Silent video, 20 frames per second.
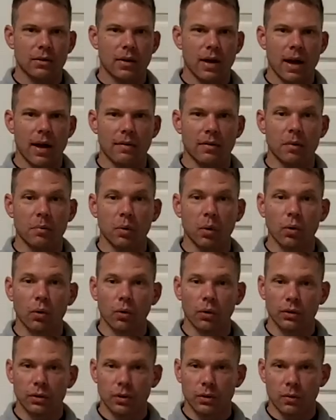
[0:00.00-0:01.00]
you have a
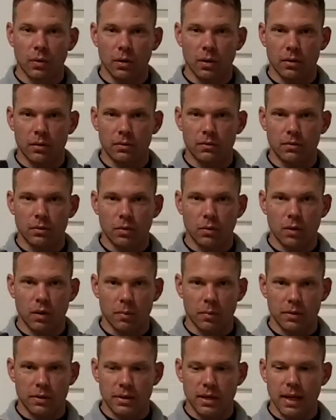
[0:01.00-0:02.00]
pool and you want to you
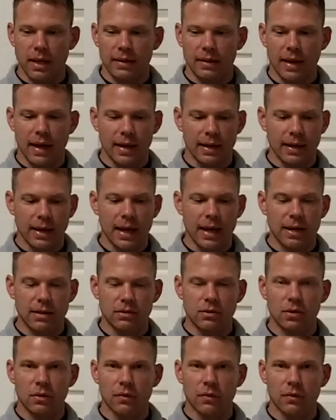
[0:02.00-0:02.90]
want to protect that gate.